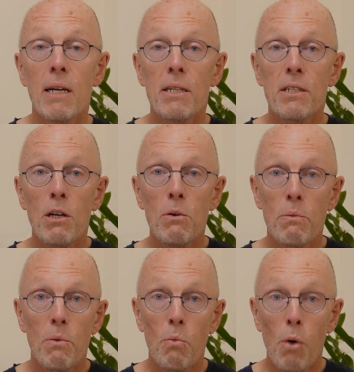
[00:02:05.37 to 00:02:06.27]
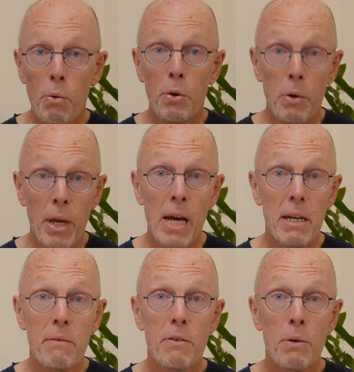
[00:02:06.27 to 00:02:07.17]
So, what will you get
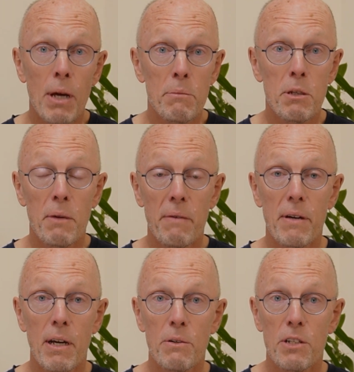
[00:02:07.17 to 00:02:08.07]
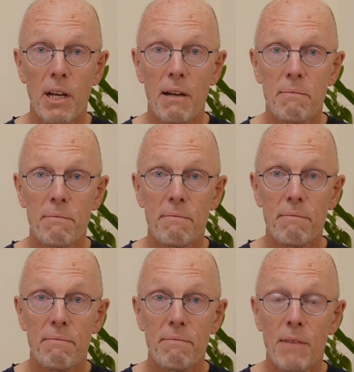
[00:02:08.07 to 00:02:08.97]
if you come to me for coaching?
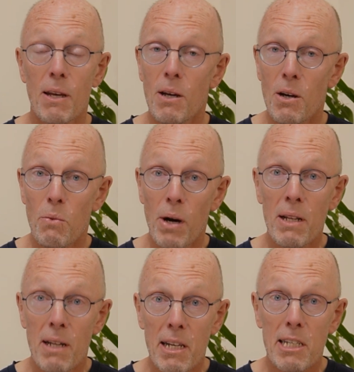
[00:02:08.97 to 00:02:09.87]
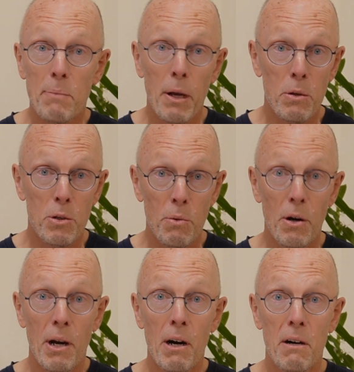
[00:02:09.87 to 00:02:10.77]
Well, I'll expect you to
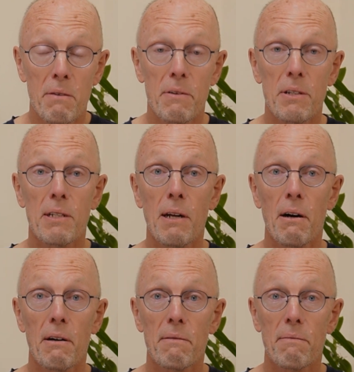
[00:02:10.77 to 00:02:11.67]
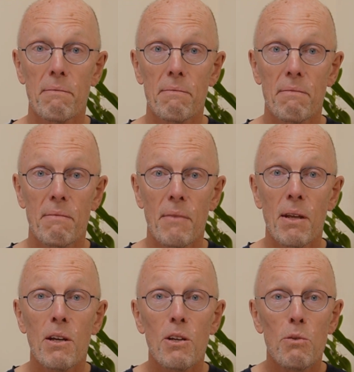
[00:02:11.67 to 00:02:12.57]
work hard for a start.
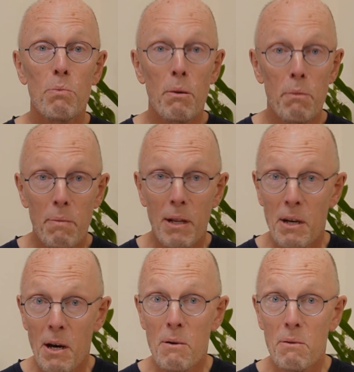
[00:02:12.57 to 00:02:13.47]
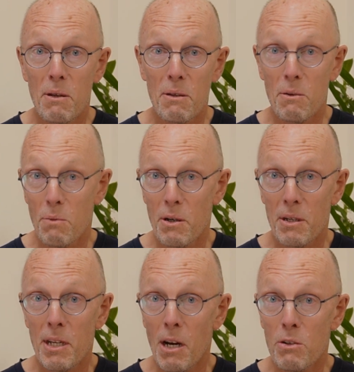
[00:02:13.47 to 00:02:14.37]
You probably know that the
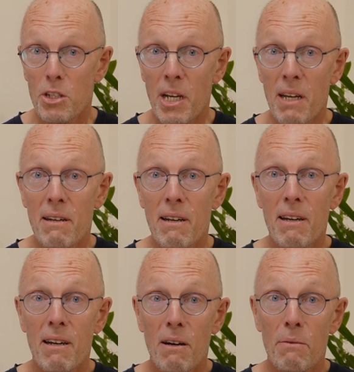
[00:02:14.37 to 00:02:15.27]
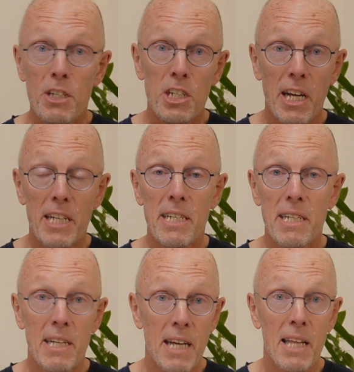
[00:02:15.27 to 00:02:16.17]
word coaching originated
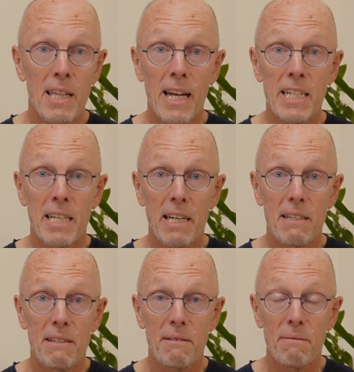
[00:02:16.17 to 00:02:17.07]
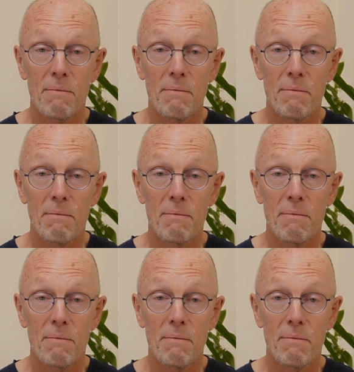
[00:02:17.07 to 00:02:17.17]
in athletics.